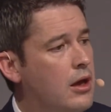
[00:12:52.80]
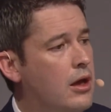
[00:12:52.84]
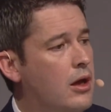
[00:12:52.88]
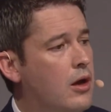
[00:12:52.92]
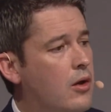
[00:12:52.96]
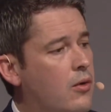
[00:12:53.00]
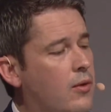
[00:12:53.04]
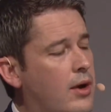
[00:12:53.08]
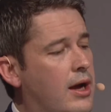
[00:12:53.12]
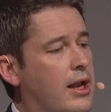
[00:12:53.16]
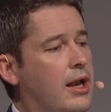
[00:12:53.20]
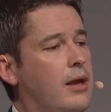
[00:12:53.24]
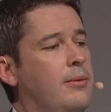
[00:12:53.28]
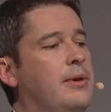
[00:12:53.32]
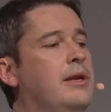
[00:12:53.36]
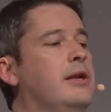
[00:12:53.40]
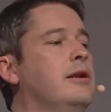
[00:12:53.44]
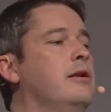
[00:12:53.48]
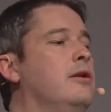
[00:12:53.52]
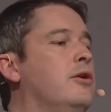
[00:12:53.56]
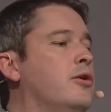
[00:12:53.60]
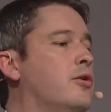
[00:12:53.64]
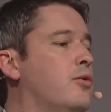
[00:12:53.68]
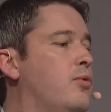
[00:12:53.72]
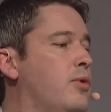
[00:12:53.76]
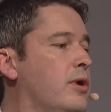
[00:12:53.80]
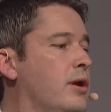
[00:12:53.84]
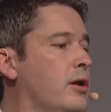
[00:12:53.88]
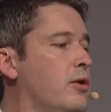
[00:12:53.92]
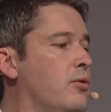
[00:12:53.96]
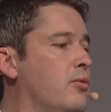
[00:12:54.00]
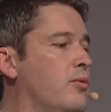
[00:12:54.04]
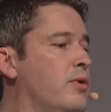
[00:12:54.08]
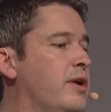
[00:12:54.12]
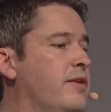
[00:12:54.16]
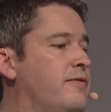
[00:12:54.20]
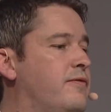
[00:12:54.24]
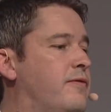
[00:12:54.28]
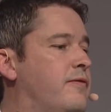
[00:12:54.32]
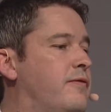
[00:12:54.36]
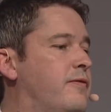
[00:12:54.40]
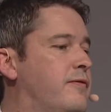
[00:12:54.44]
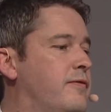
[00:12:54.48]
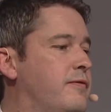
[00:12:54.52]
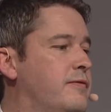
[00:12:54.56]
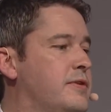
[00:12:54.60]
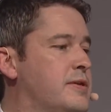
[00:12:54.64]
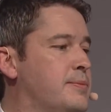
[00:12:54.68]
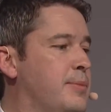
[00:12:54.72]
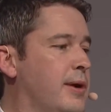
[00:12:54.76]
Well,
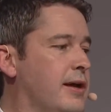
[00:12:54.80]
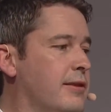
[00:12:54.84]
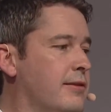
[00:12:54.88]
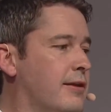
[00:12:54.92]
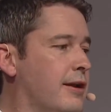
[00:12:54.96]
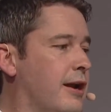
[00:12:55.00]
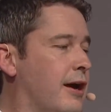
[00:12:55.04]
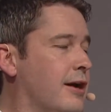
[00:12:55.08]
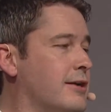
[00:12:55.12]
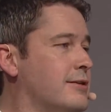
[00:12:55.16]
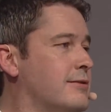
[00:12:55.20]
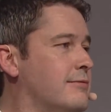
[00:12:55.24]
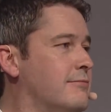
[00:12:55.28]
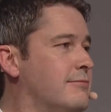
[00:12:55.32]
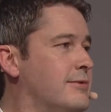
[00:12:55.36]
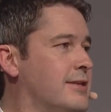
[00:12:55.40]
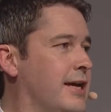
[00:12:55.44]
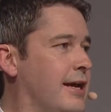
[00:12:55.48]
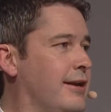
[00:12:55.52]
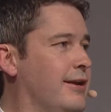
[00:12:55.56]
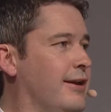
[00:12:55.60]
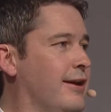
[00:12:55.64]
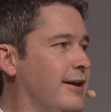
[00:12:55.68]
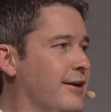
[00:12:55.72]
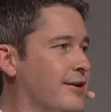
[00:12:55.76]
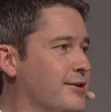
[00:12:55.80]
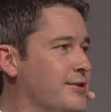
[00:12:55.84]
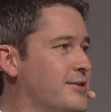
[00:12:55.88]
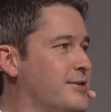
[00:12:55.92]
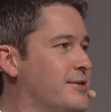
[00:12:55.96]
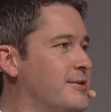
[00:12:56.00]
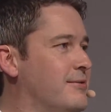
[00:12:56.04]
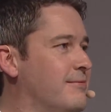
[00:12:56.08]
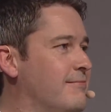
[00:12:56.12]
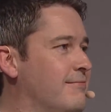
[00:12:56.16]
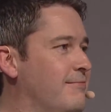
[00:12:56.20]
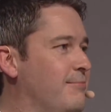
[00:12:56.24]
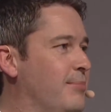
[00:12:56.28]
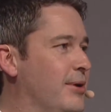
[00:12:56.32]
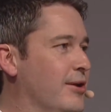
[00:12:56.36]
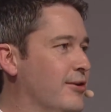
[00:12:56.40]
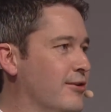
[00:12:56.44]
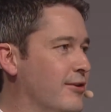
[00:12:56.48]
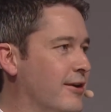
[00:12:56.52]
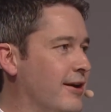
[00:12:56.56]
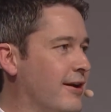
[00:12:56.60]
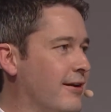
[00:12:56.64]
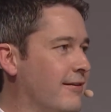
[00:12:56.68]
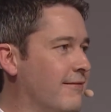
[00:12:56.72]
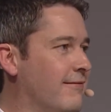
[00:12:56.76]
we've spent the last 10 years
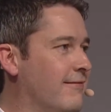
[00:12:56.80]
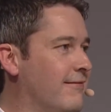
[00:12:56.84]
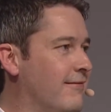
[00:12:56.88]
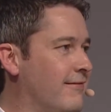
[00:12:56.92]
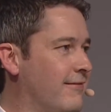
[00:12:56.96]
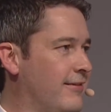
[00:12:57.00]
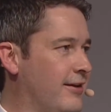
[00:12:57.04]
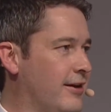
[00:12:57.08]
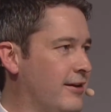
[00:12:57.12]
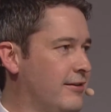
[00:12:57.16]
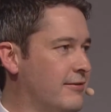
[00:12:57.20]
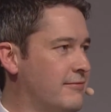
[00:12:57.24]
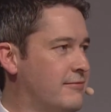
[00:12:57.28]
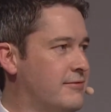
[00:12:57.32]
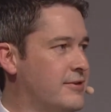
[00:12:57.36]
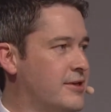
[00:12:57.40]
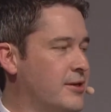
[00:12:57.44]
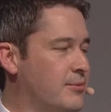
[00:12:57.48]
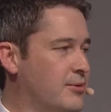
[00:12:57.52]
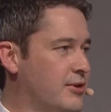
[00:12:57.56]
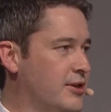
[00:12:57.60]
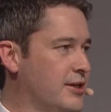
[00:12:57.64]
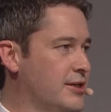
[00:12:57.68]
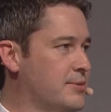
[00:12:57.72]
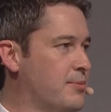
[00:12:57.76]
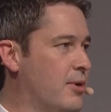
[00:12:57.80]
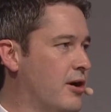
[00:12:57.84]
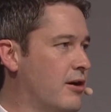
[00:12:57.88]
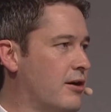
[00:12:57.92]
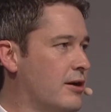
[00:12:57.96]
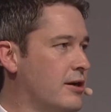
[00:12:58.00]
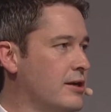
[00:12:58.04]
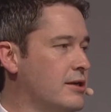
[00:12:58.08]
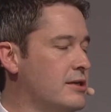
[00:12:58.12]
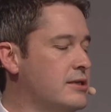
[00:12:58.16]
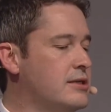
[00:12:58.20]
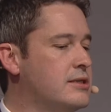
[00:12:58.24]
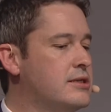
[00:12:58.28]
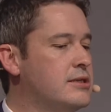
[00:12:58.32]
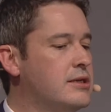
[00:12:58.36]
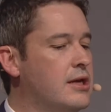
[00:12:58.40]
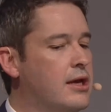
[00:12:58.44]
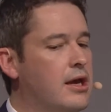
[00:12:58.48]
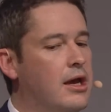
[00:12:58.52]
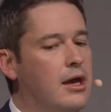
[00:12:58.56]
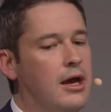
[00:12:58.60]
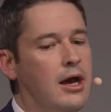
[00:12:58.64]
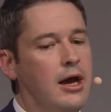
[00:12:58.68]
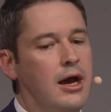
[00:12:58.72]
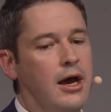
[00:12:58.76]
building in some of these markets.
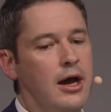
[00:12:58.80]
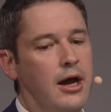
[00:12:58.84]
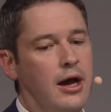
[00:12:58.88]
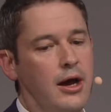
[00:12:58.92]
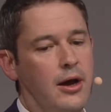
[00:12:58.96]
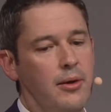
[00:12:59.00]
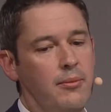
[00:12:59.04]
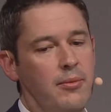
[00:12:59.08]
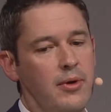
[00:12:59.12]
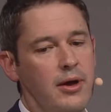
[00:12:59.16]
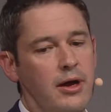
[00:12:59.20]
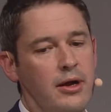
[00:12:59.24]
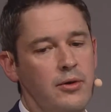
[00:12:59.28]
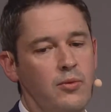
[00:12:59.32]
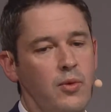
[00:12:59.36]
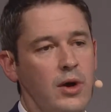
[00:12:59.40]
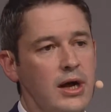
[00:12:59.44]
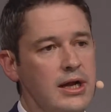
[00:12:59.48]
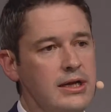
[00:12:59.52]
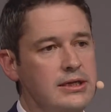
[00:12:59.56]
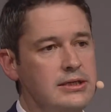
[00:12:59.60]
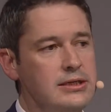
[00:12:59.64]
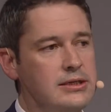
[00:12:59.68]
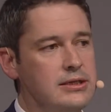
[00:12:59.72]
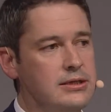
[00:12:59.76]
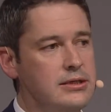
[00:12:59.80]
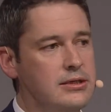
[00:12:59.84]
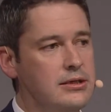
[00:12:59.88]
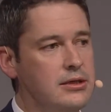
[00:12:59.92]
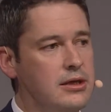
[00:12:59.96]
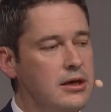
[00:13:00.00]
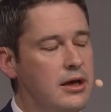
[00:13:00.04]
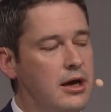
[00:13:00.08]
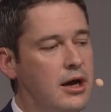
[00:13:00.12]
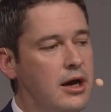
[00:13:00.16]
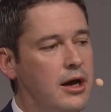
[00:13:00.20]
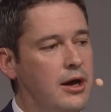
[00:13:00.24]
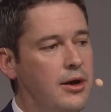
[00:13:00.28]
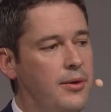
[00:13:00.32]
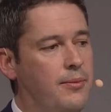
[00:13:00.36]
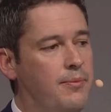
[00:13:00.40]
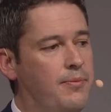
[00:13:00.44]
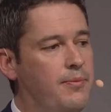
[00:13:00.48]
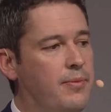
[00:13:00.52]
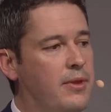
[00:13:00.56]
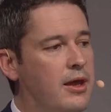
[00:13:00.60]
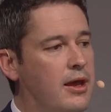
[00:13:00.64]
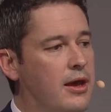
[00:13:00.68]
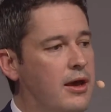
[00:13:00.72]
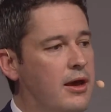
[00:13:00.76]
And whilst
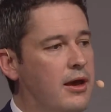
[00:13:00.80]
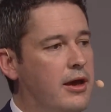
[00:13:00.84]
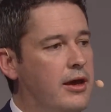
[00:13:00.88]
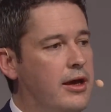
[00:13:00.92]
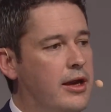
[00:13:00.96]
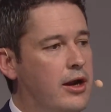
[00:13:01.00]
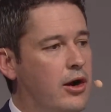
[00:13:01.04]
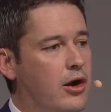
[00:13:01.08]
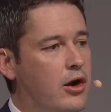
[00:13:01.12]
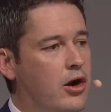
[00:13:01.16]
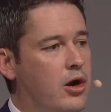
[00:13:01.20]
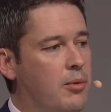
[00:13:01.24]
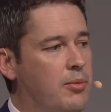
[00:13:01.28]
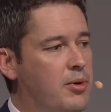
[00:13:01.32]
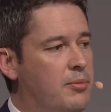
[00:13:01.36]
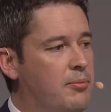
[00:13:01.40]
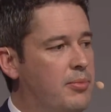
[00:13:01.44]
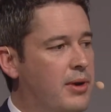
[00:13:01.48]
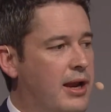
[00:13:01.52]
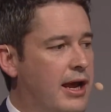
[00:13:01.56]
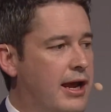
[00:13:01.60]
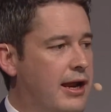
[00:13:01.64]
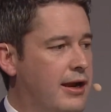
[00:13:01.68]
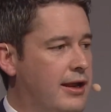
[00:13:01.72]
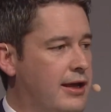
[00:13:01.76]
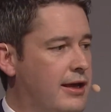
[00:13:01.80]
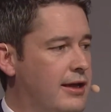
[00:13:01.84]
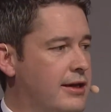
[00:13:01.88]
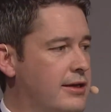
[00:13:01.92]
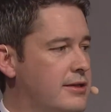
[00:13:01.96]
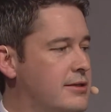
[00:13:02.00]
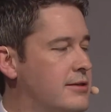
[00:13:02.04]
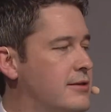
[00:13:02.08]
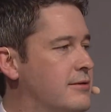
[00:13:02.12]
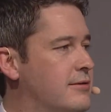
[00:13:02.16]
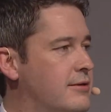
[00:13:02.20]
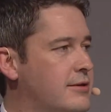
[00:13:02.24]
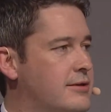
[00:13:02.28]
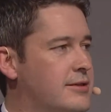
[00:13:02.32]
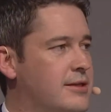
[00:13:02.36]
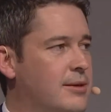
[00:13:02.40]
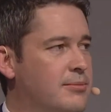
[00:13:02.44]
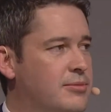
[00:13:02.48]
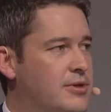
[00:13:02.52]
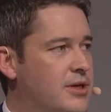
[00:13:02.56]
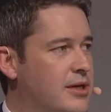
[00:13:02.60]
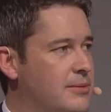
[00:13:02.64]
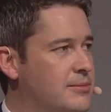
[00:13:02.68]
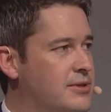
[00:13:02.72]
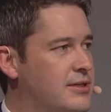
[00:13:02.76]
urban planning is
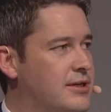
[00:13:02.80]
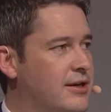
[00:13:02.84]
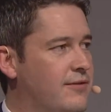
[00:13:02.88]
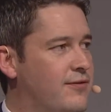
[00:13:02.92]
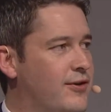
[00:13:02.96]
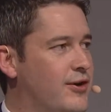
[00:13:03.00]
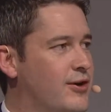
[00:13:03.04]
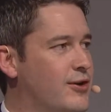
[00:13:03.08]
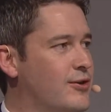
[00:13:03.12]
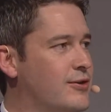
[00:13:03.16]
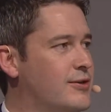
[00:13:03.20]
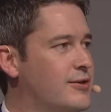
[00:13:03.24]
sometimes difficult,